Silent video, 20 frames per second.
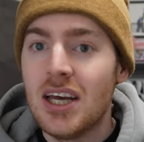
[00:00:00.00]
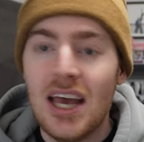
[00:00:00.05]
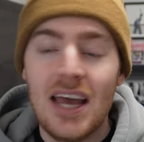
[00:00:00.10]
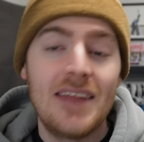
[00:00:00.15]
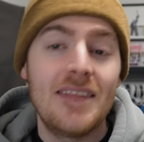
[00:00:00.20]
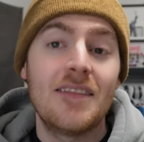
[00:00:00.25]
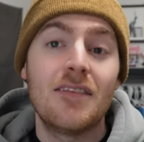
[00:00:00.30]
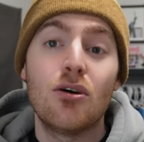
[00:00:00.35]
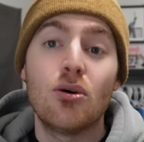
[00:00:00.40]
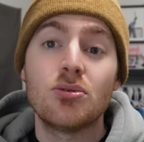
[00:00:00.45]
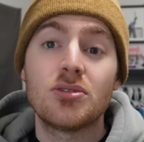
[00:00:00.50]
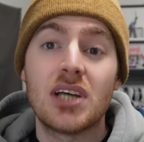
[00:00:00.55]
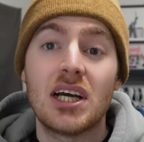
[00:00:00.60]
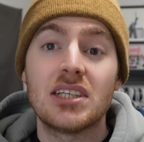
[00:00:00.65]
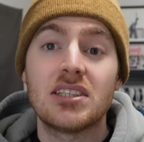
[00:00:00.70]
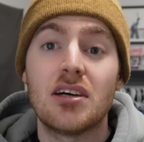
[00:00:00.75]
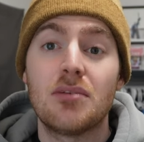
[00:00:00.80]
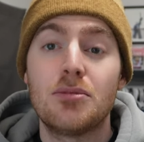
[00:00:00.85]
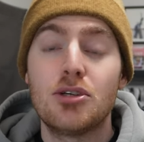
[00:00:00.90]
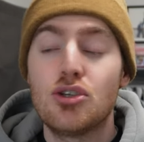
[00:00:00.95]
And those
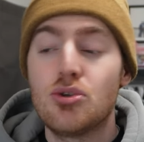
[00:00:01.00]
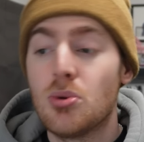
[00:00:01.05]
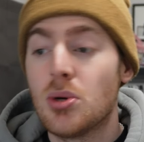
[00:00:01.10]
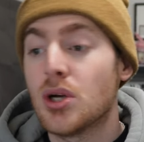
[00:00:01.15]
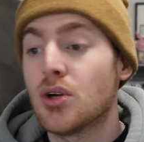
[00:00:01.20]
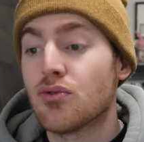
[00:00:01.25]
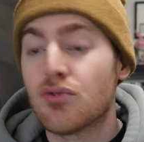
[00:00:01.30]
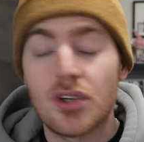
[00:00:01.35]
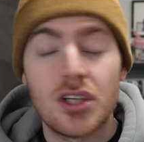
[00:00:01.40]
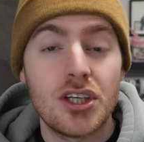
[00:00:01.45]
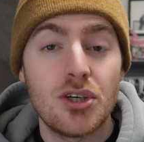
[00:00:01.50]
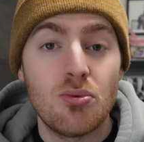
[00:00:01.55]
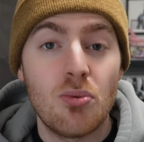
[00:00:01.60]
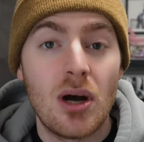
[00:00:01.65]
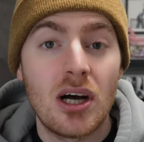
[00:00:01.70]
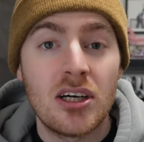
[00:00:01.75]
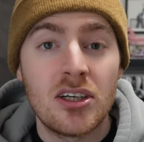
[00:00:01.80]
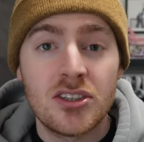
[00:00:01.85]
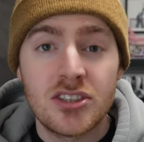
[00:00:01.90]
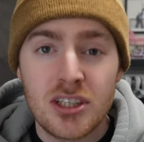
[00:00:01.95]
guys have been doing really
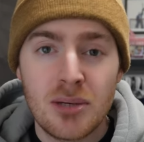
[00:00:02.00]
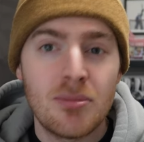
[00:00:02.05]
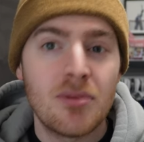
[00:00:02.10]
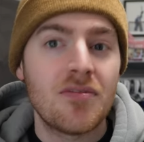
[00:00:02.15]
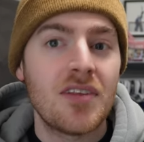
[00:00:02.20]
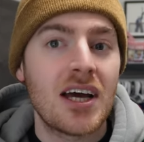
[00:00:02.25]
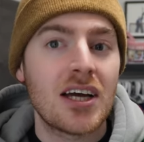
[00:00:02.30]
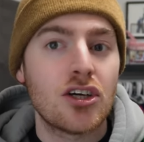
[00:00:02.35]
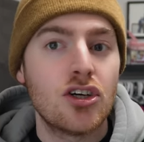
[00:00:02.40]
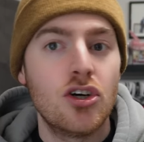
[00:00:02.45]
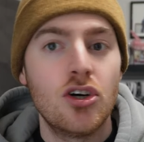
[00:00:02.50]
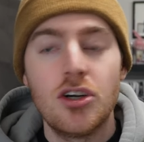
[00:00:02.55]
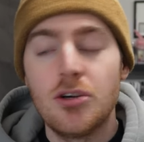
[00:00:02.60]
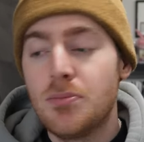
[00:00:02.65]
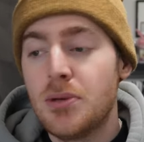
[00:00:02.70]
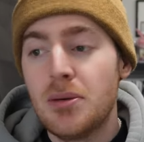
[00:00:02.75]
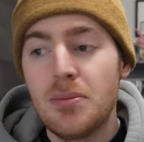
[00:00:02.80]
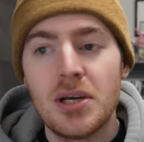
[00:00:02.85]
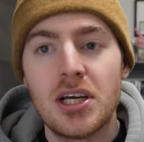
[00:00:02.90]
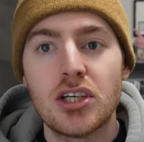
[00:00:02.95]
well. Some of that could
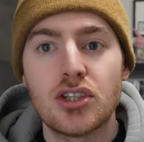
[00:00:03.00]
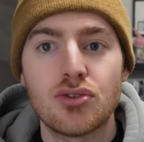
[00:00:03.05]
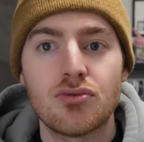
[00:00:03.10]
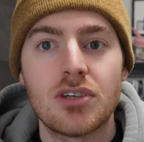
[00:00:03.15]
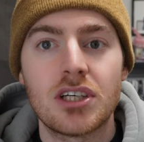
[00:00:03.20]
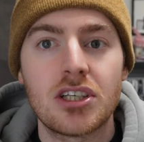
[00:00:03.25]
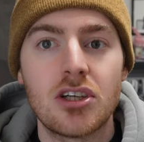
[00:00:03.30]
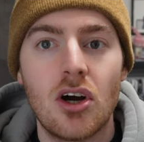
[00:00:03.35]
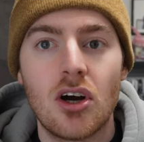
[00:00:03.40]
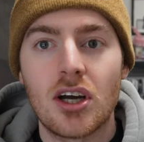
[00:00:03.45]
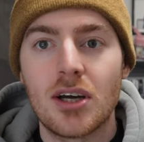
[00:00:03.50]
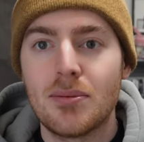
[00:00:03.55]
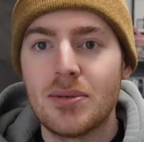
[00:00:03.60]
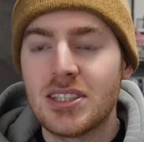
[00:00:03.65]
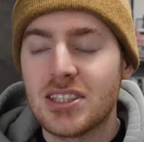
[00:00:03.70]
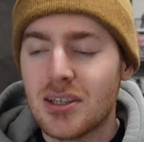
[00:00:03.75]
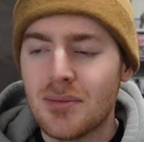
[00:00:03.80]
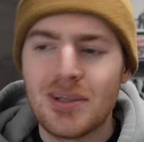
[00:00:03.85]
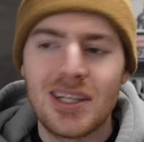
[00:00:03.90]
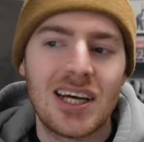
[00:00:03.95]
be because of Rick Tocchet,
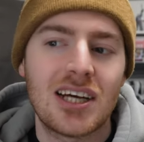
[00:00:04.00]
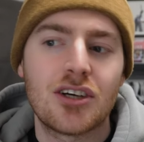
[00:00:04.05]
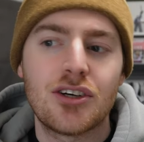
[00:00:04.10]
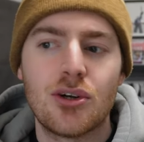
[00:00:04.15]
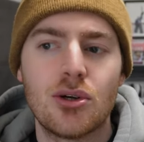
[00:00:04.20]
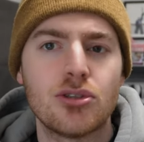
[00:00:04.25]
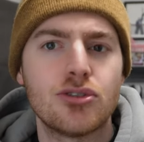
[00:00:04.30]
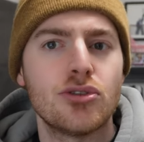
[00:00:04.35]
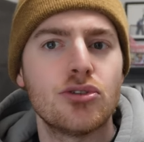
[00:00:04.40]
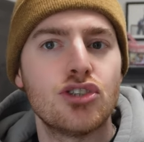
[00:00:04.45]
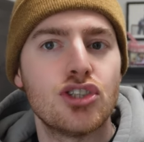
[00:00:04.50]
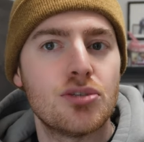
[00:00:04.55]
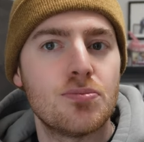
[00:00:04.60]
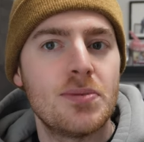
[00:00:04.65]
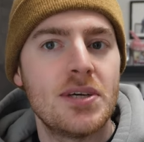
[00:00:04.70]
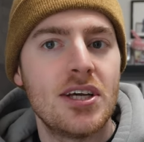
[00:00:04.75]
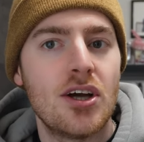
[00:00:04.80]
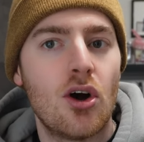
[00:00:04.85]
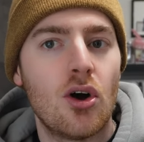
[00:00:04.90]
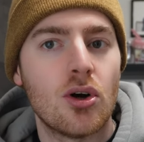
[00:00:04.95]
but some of that could also just
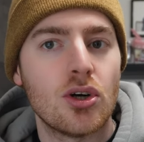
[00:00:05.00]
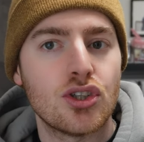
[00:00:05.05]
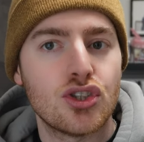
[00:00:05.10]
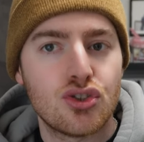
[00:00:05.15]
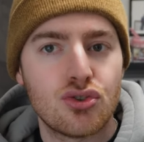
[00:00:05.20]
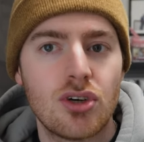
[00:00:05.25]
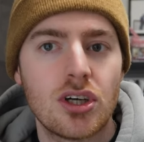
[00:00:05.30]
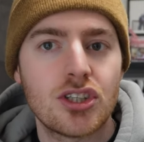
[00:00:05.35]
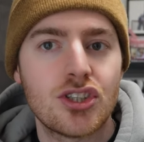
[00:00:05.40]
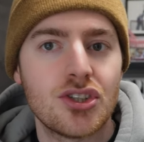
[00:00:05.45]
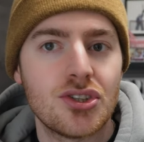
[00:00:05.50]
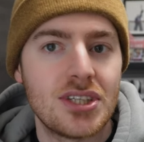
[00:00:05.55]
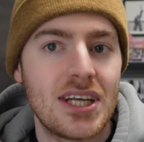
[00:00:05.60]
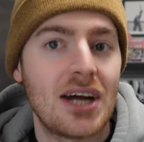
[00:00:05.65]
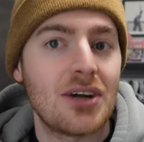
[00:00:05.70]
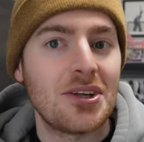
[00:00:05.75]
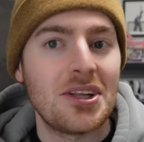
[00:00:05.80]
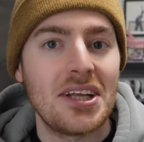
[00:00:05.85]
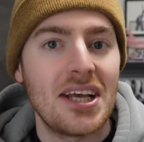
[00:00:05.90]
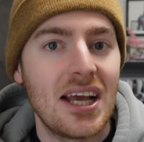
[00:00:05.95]
be our structure
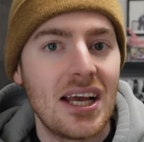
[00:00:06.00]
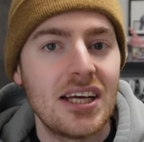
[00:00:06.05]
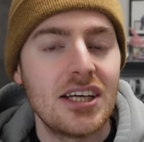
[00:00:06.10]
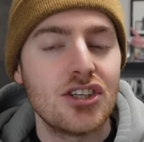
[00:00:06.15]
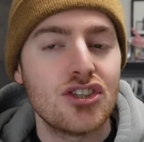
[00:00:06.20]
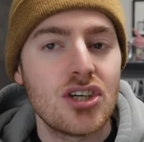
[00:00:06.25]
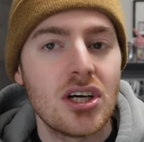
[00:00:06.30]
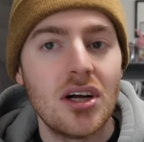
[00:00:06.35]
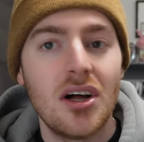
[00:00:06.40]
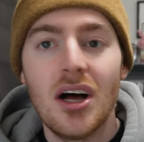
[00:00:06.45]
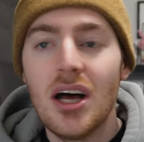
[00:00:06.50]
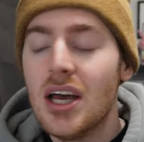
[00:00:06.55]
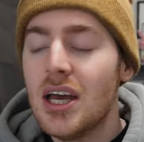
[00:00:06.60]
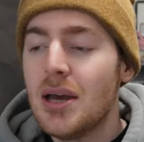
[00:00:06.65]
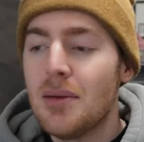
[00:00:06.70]
down in the AHL.